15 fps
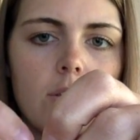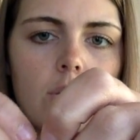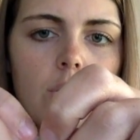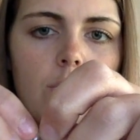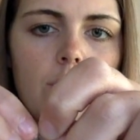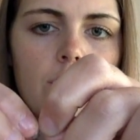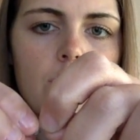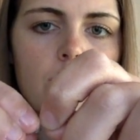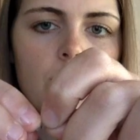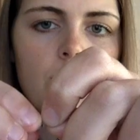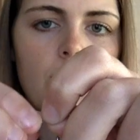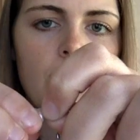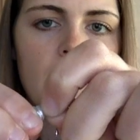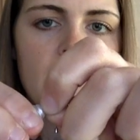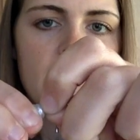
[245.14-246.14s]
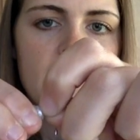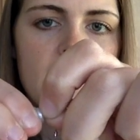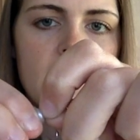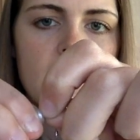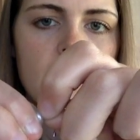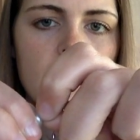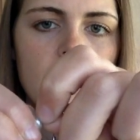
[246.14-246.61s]
you would
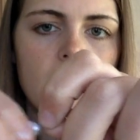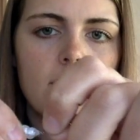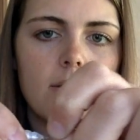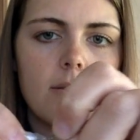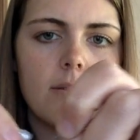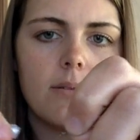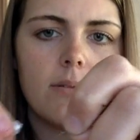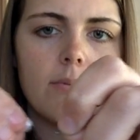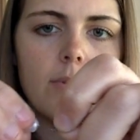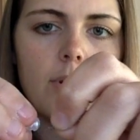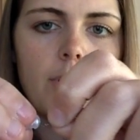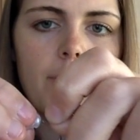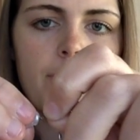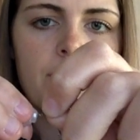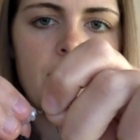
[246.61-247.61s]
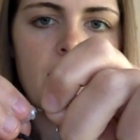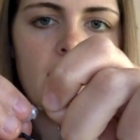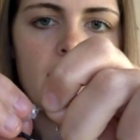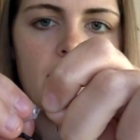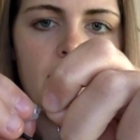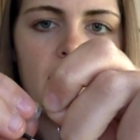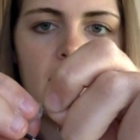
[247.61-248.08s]
twist, well, I'm
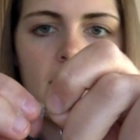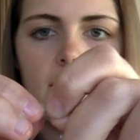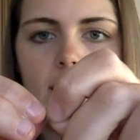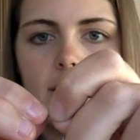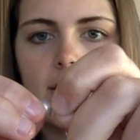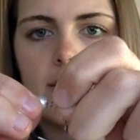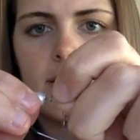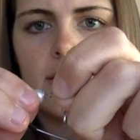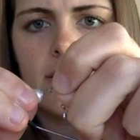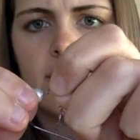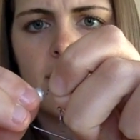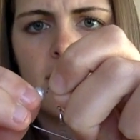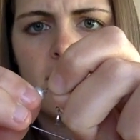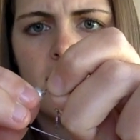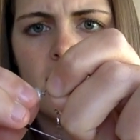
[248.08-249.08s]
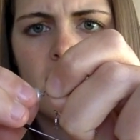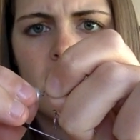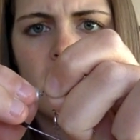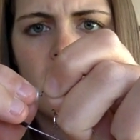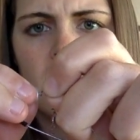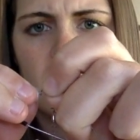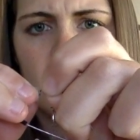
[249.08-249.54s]
trying to make it as
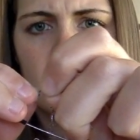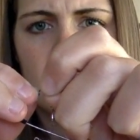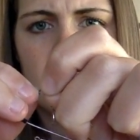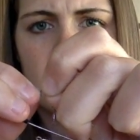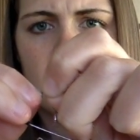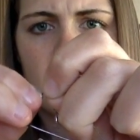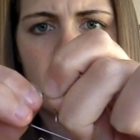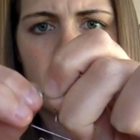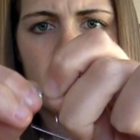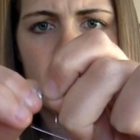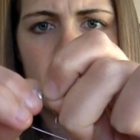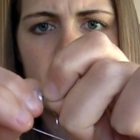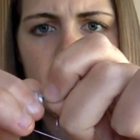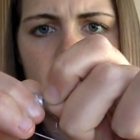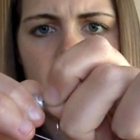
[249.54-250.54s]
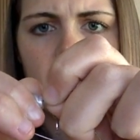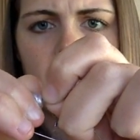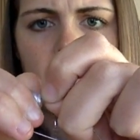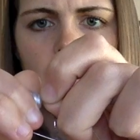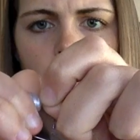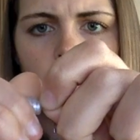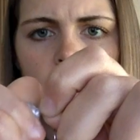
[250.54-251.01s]
center as I
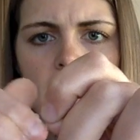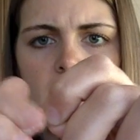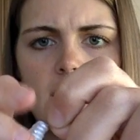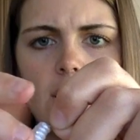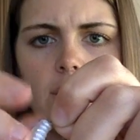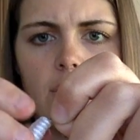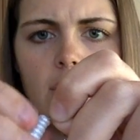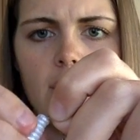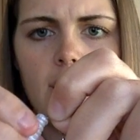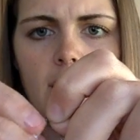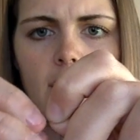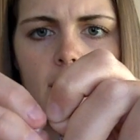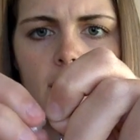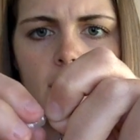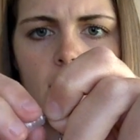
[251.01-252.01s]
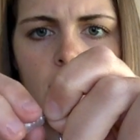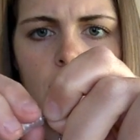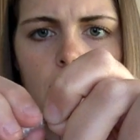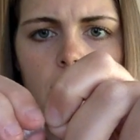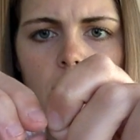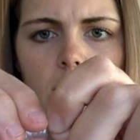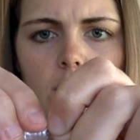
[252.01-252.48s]
can. You want to center it, and then you
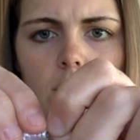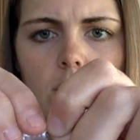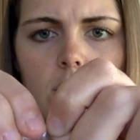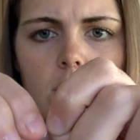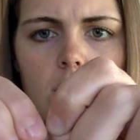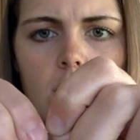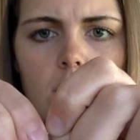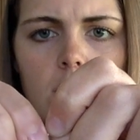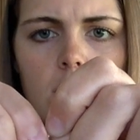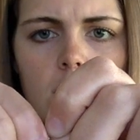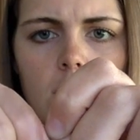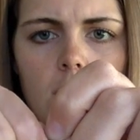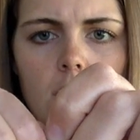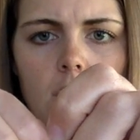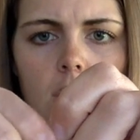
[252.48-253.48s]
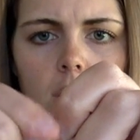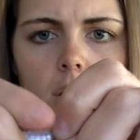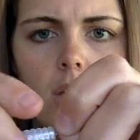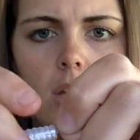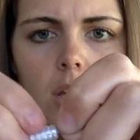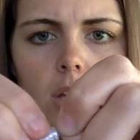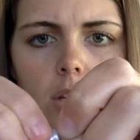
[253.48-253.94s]
would just
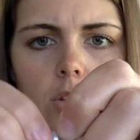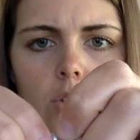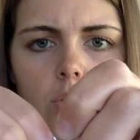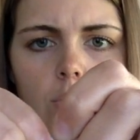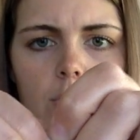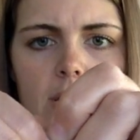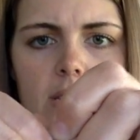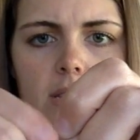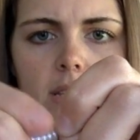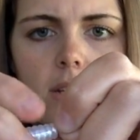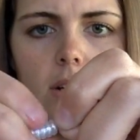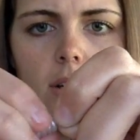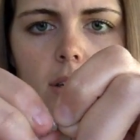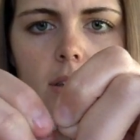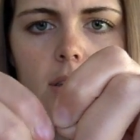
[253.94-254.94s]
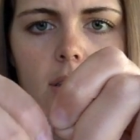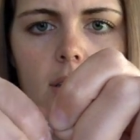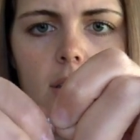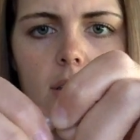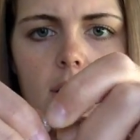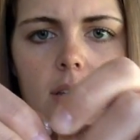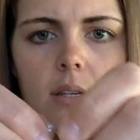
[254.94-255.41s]
twist it on
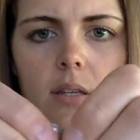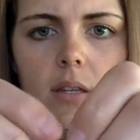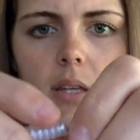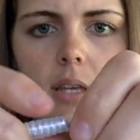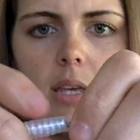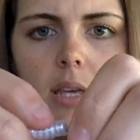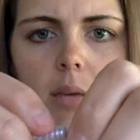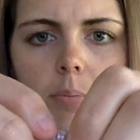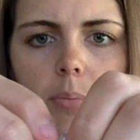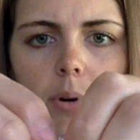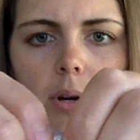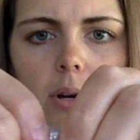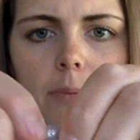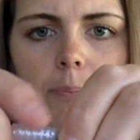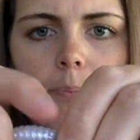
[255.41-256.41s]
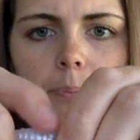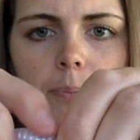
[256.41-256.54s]
the keeper.